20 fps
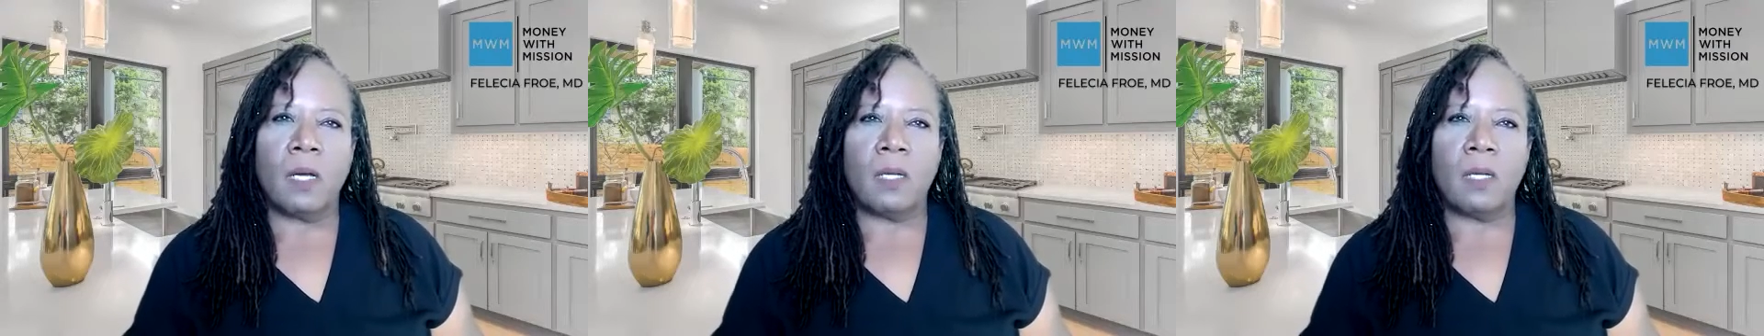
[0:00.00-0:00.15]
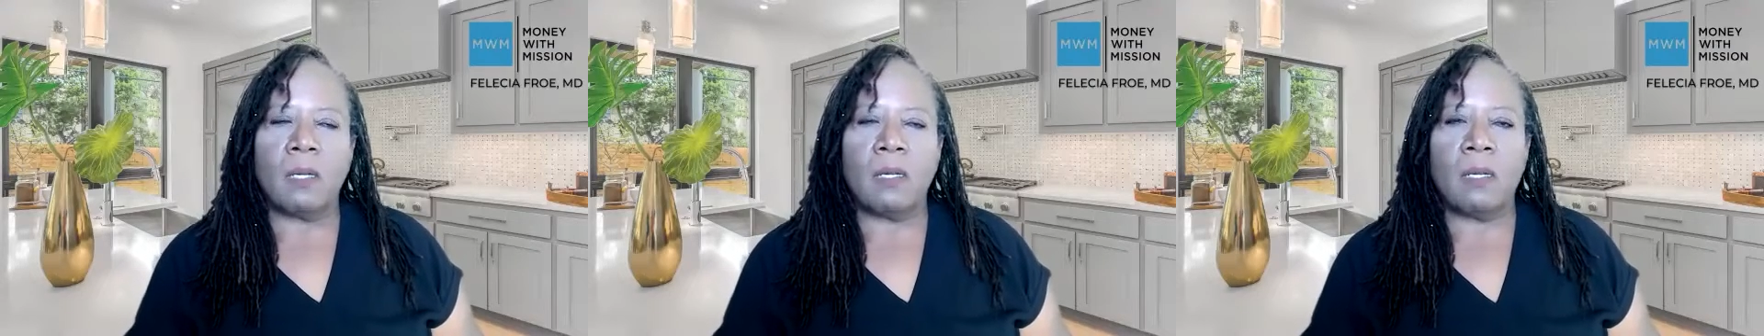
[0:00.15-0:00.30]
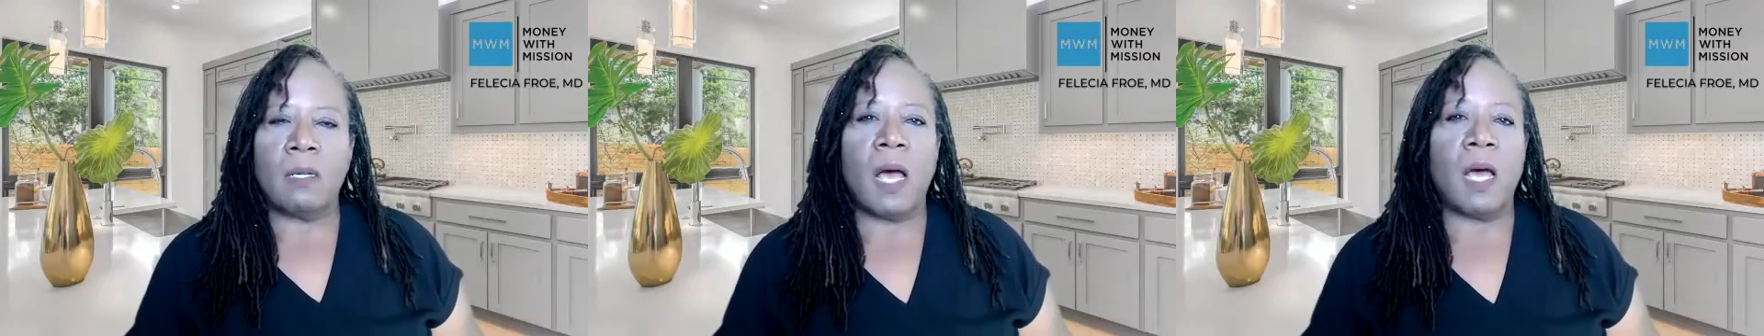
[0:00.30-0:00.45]

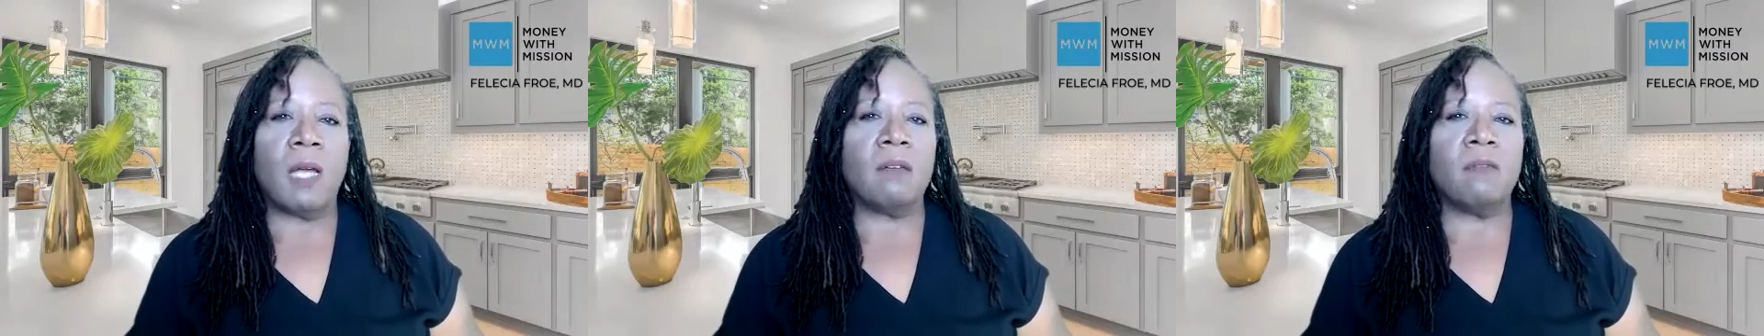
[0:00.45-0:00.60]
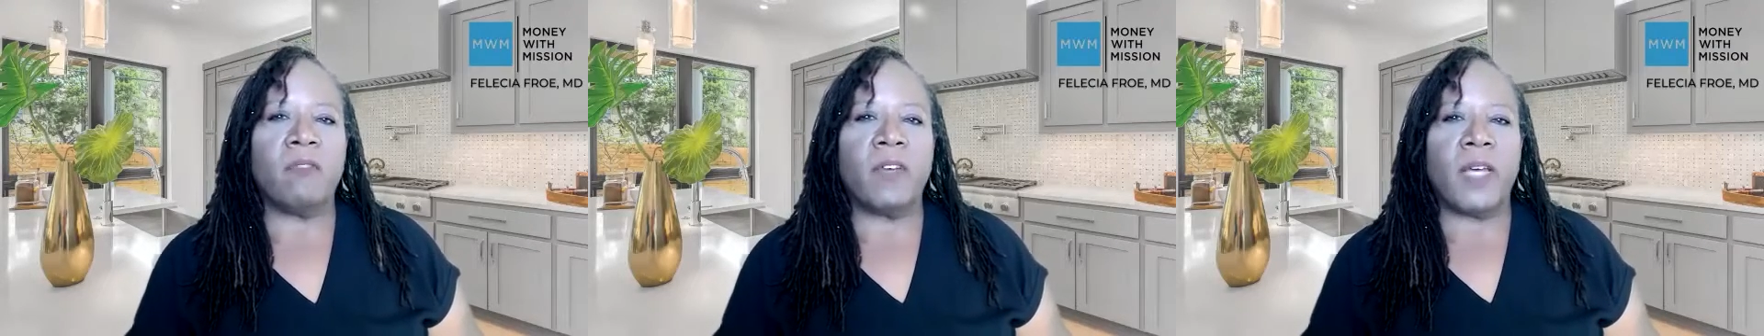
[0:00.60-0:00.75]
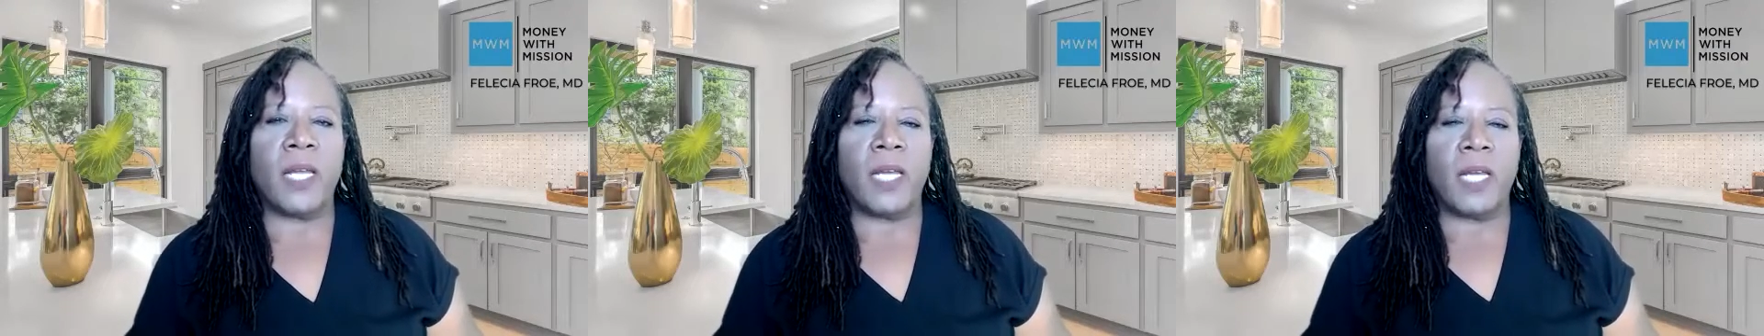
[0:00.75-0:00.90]
not
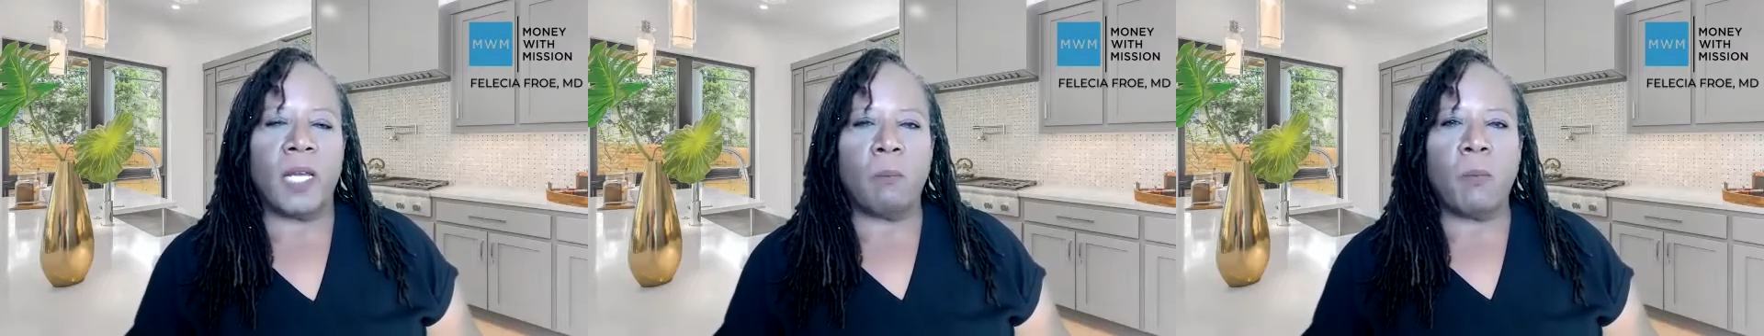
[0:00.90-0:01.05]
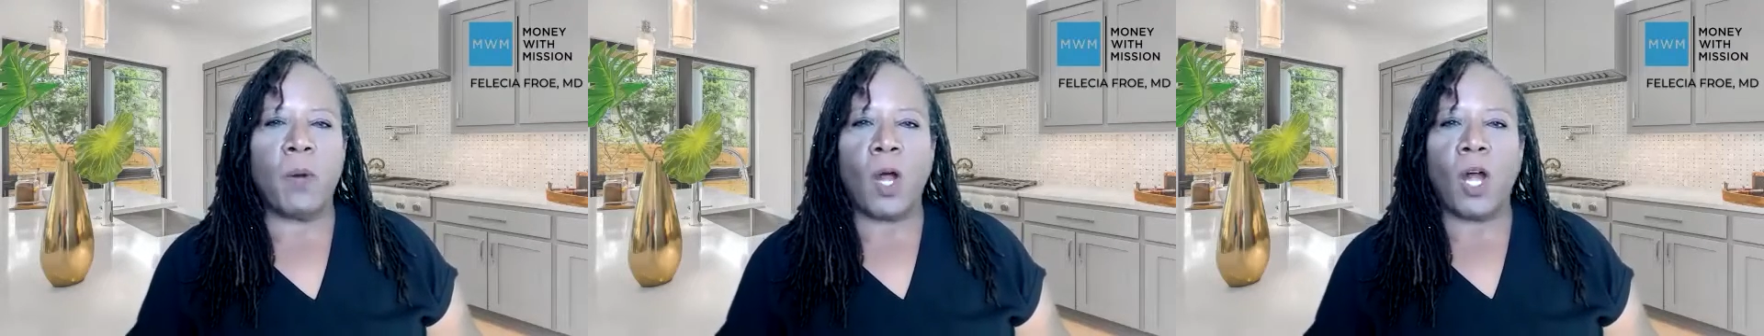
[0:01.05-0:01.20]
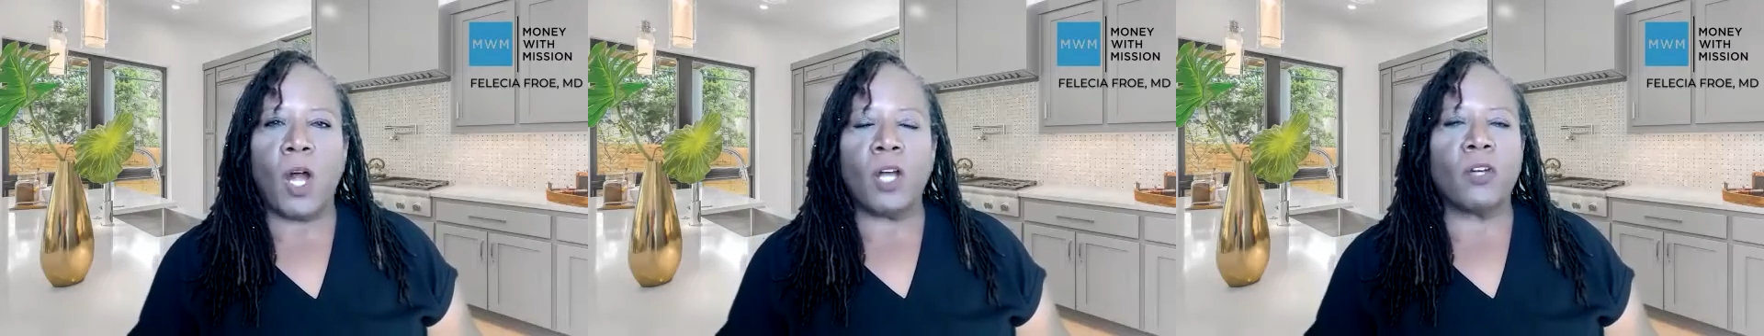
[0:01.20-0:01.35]
vetting
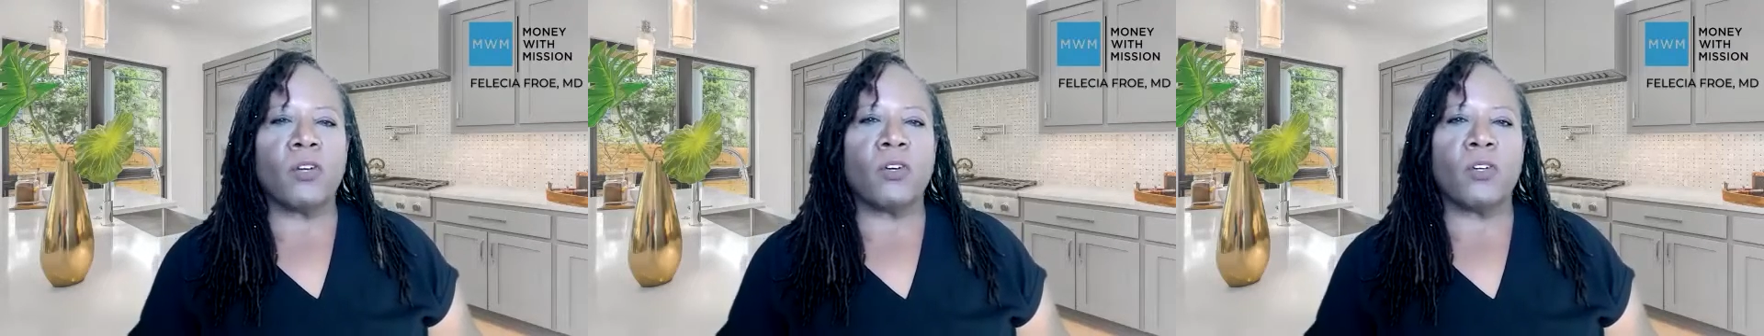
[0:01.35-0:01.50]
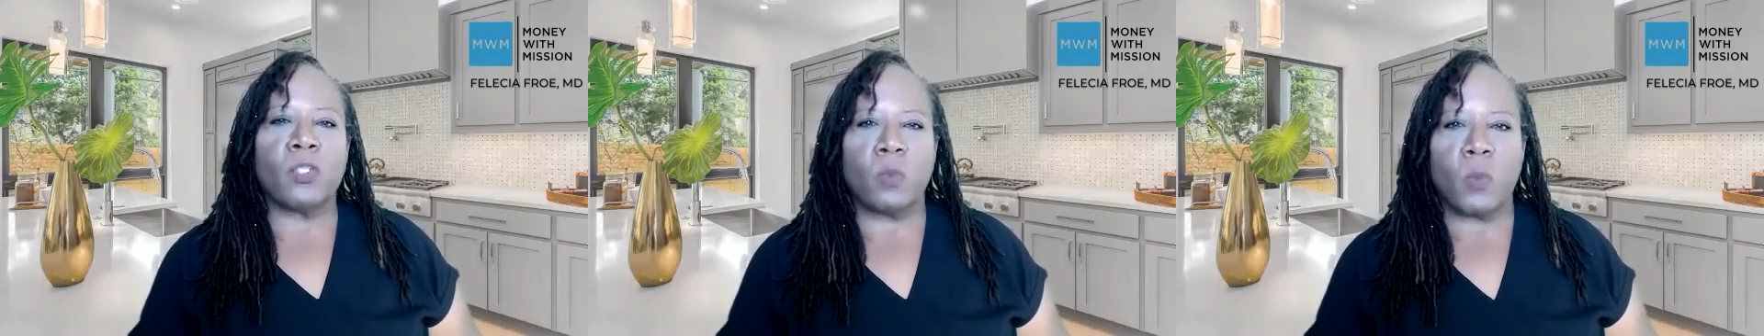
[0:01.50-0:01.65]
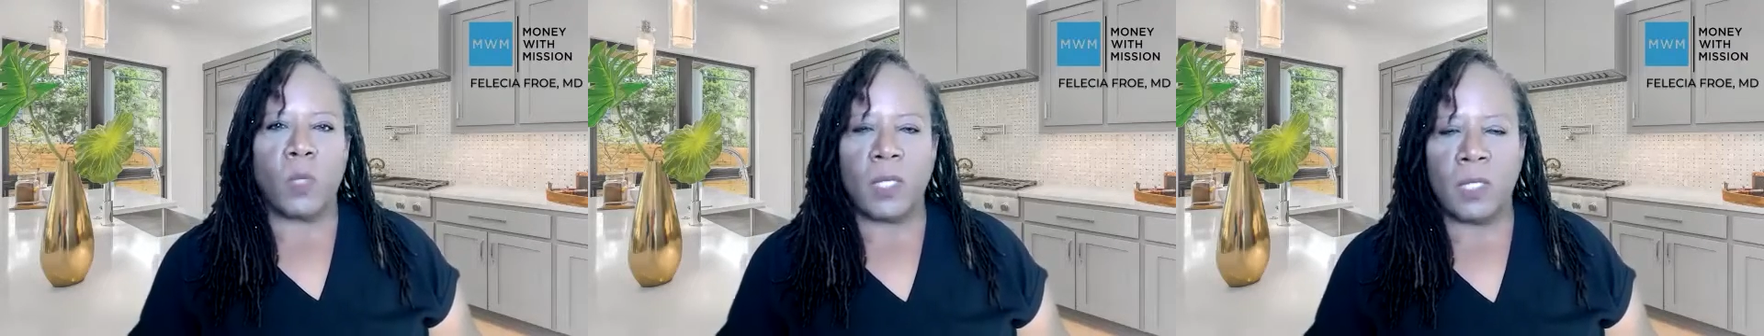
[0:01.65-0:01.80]

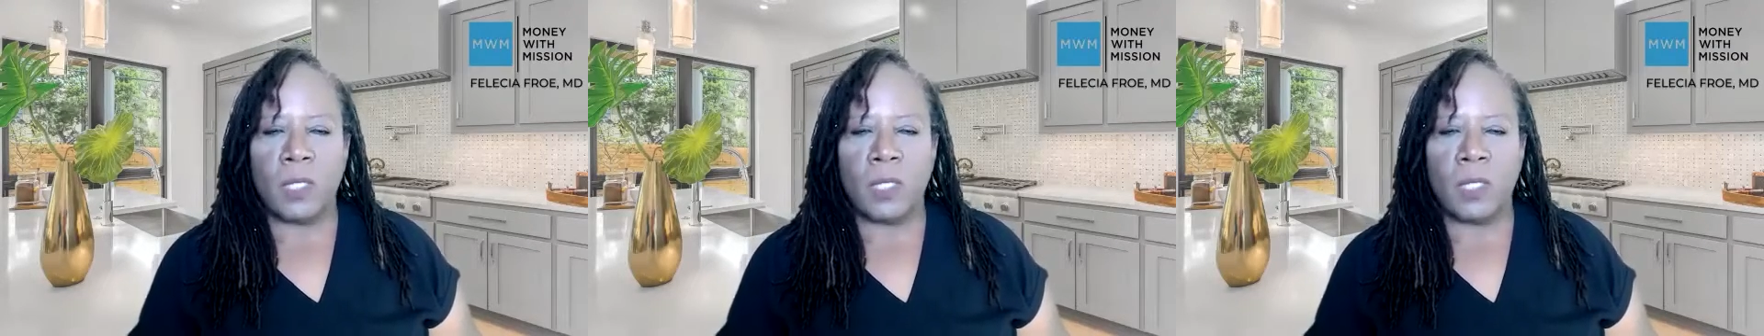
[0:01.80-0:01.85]
partners well